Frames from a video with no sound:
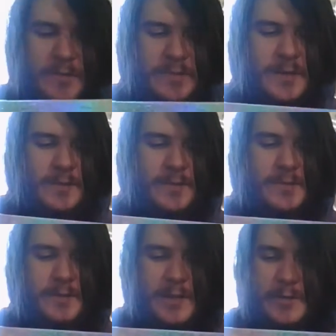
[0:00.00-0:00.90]
inside
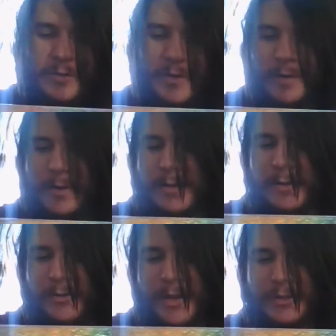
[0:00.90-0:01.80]
this Legendary
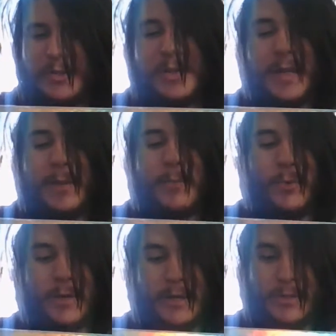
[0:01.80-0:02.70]
Collection Game
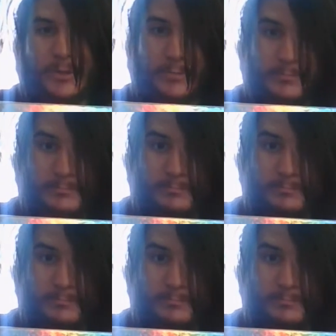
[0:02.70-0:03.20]
Board Edition.